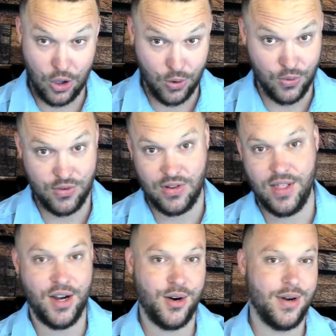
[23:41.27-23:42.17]
They are
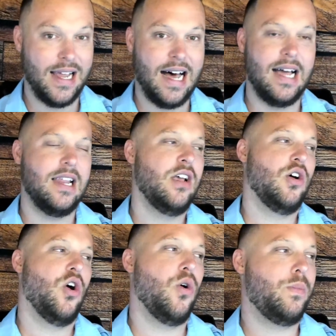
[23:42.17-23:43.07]
not
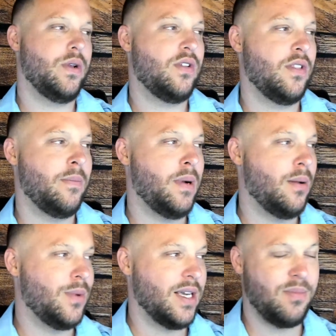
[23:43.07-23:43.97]
open to the public
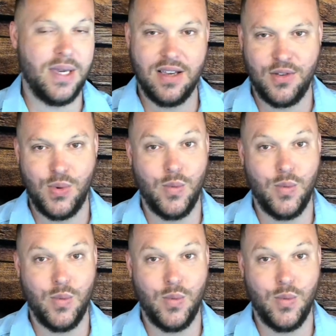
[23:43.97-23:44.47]
because we want